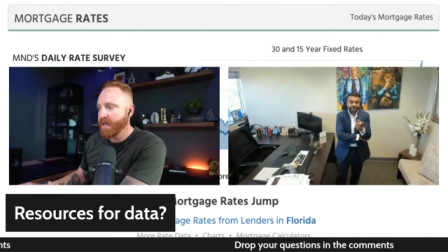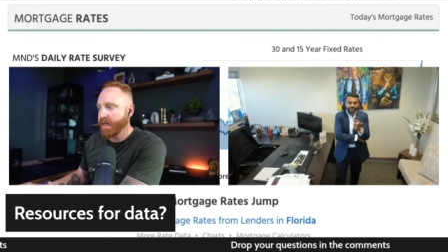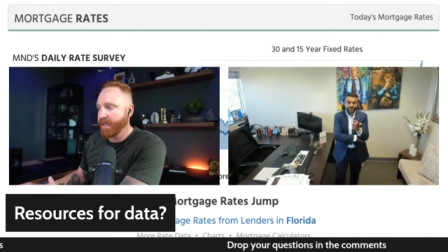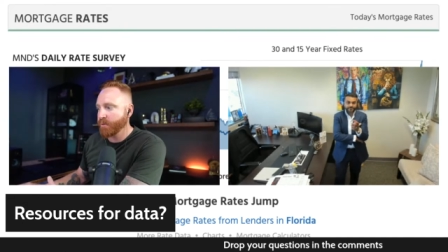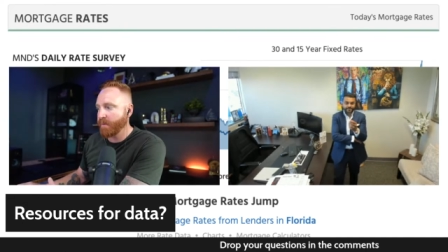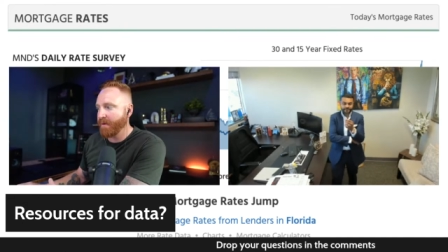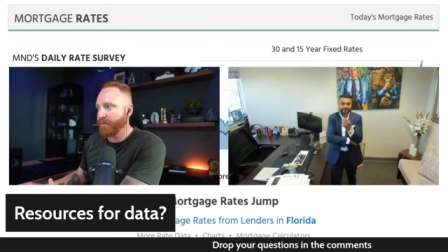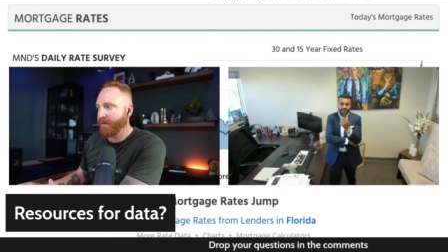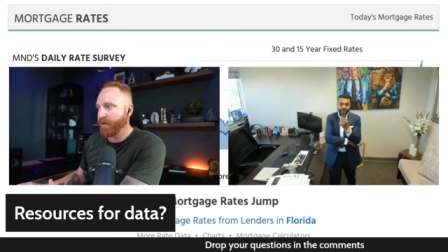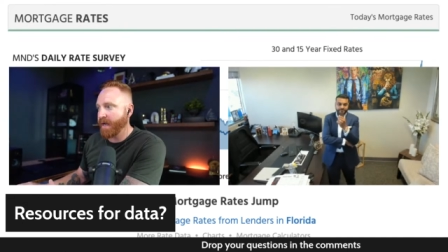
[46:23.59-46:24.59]
It's one of my
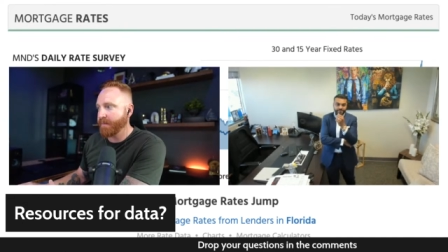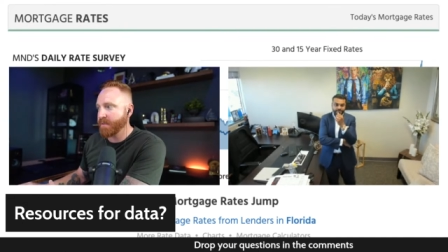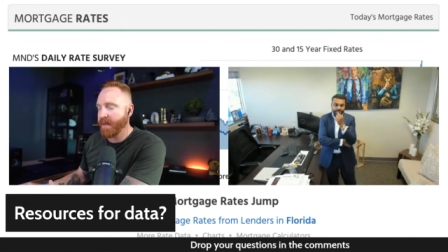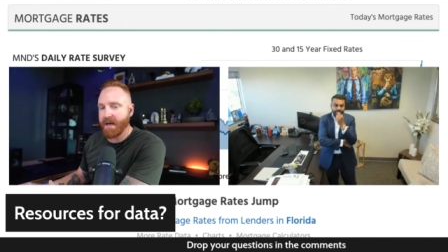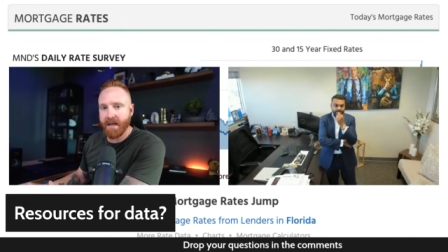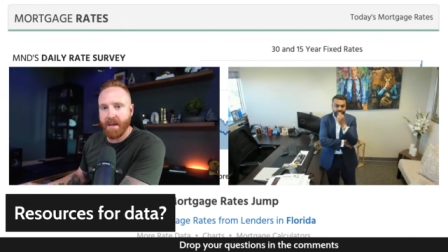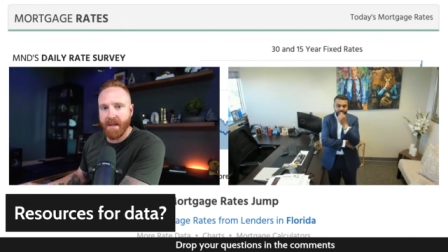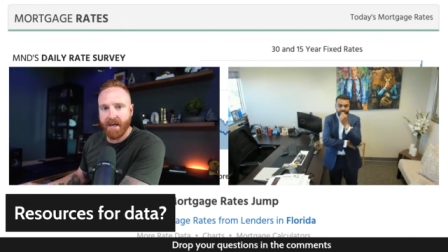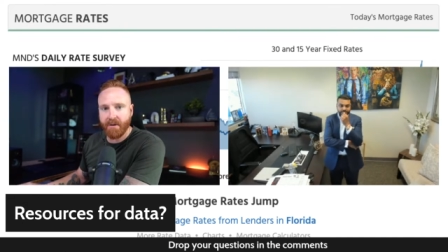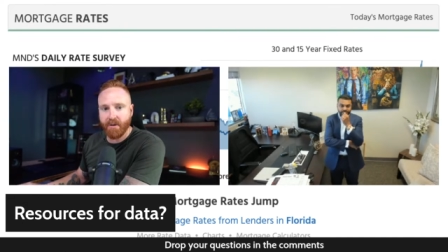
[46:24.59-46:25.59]
favorite apps. I'm not a I'm
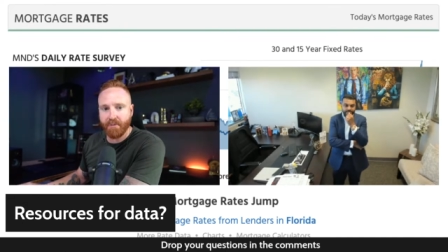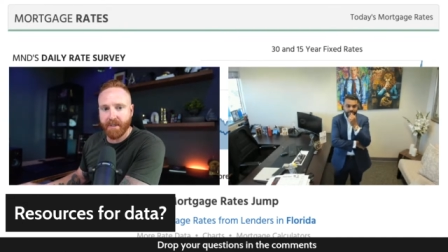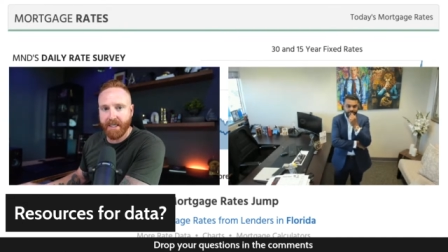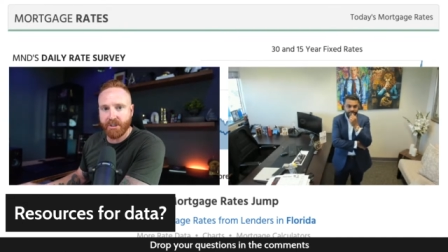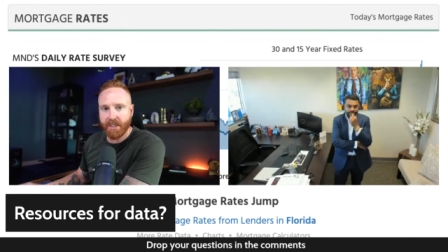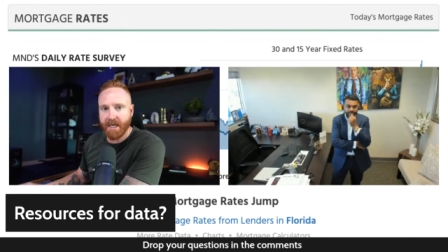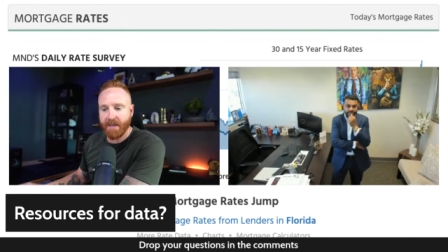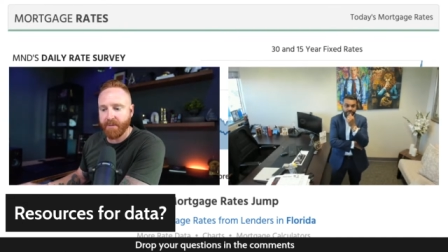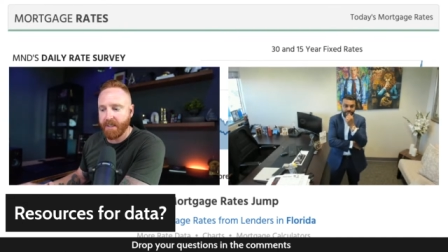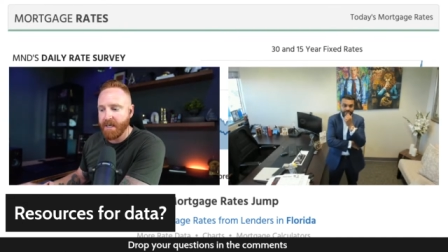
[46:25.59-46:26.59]
not a notification guy,
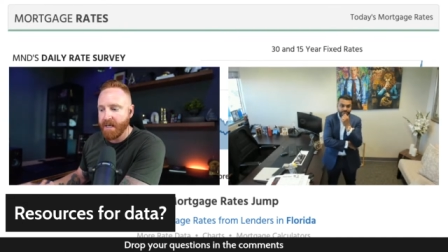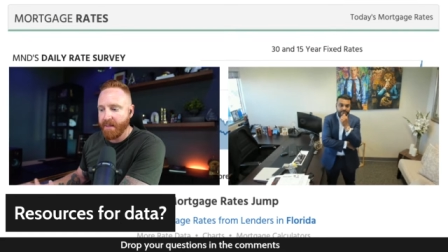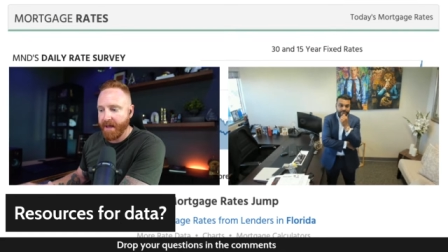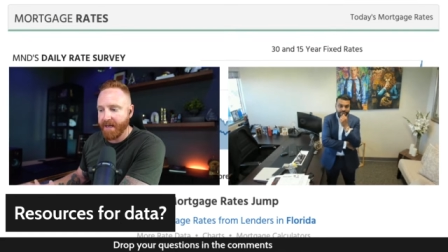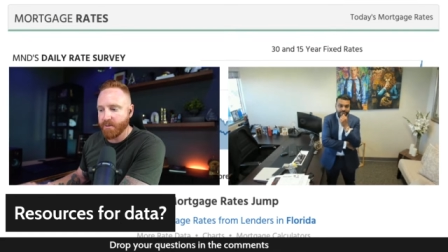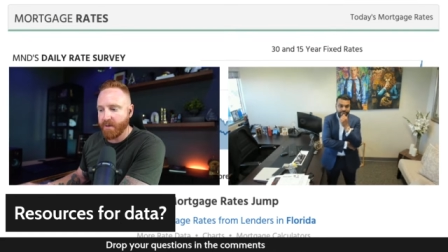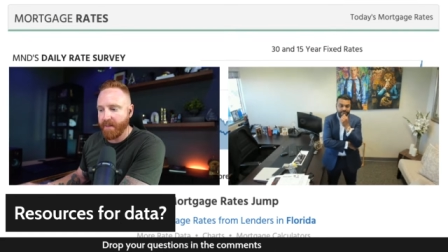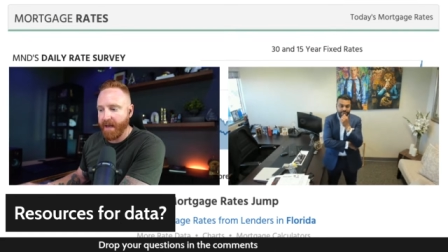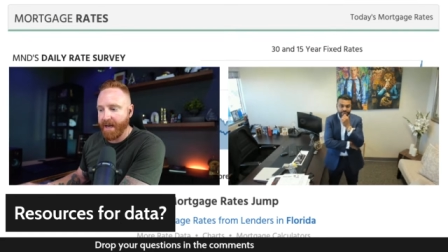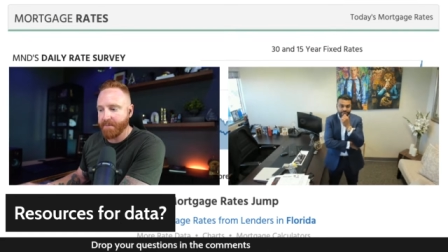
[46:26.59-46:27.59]
but that is one of
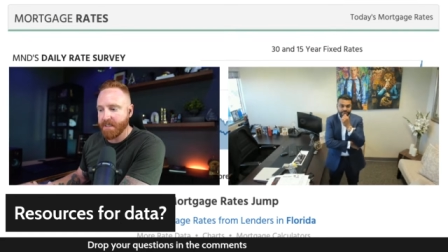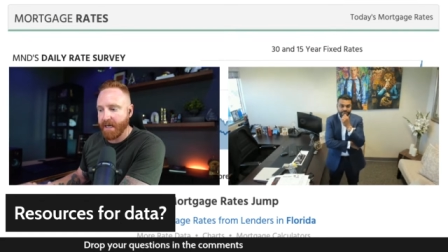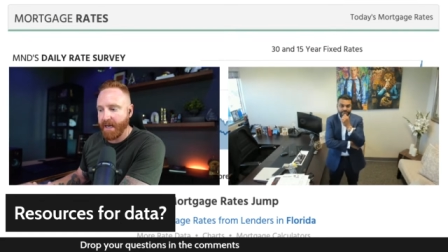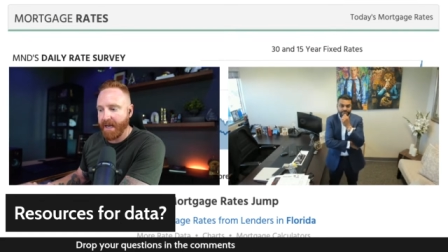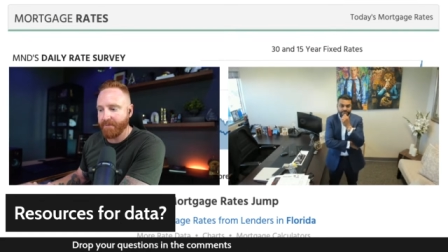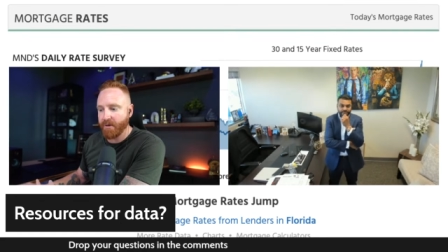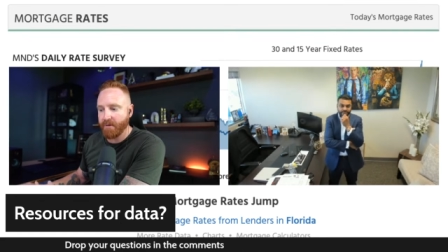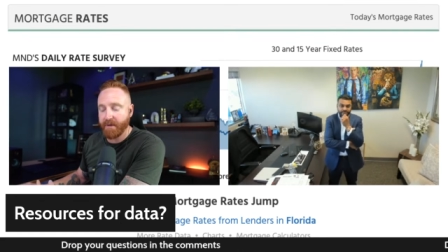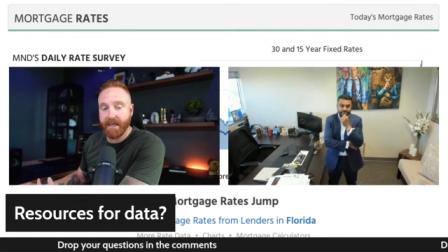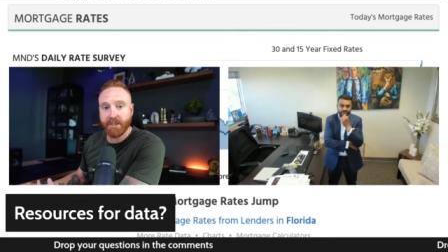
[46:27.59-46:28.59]
the apps that I have
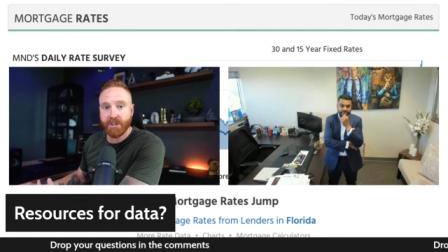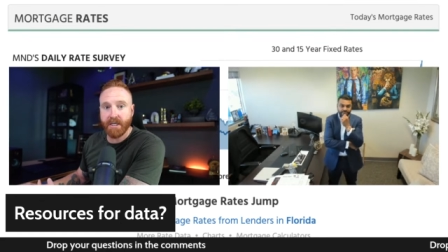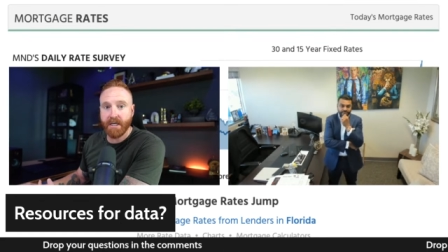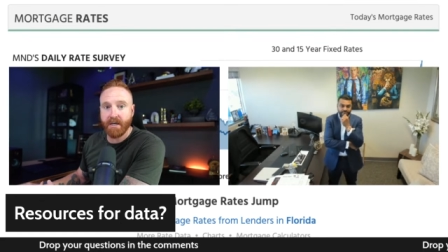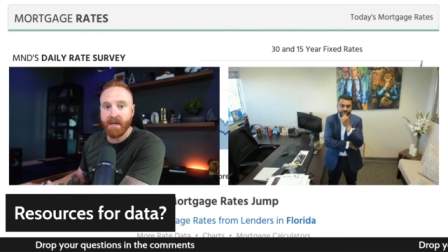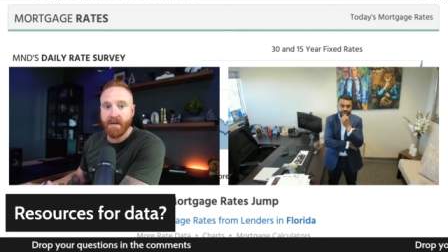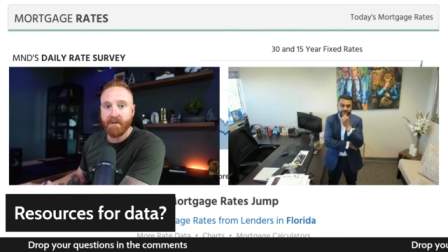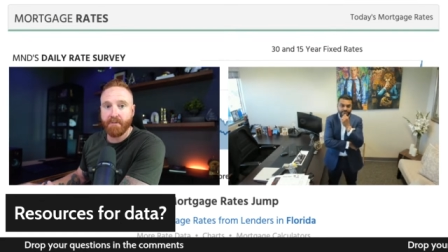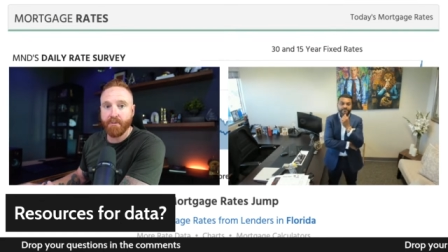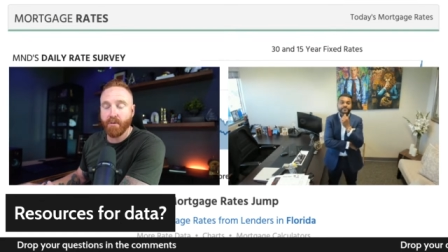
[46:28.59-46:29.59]
notification on
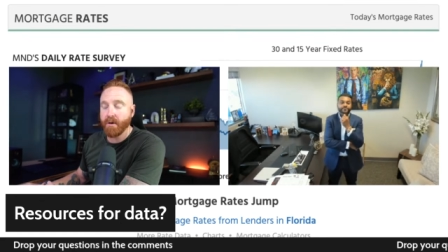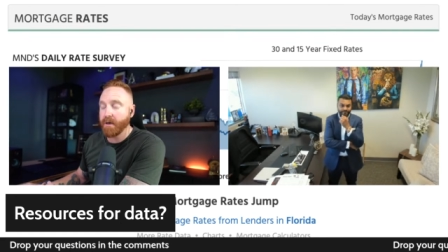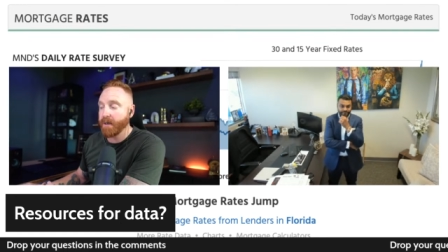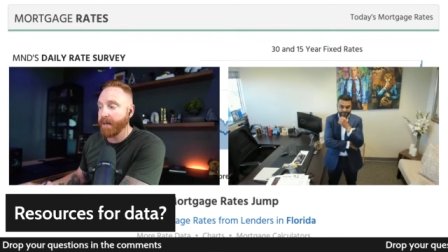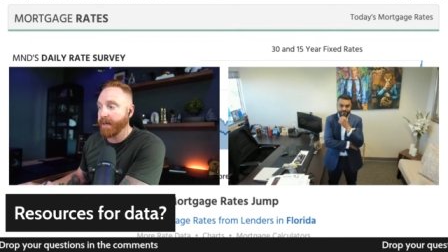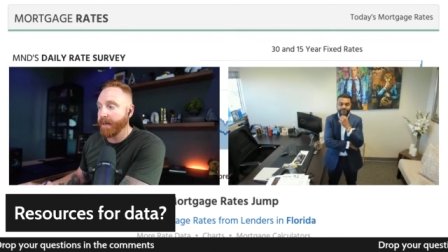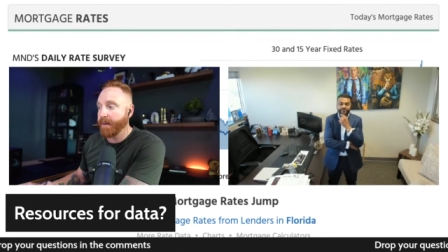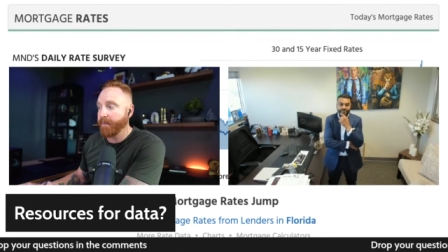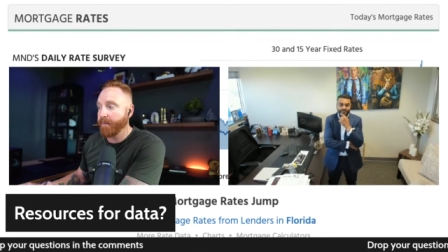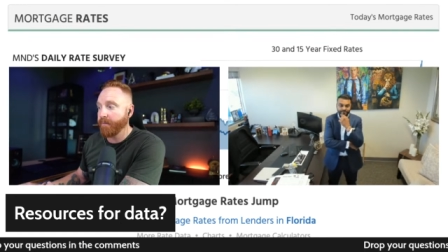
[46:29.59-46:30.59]
for
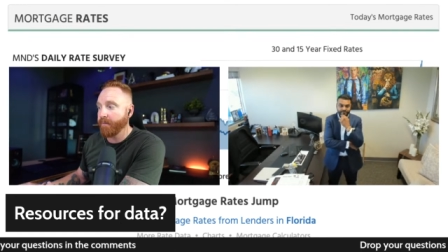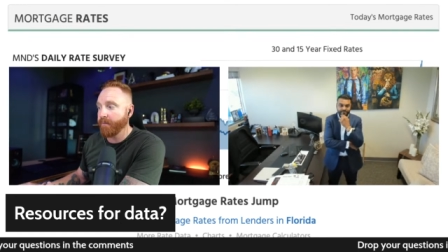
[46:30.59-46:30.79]
um,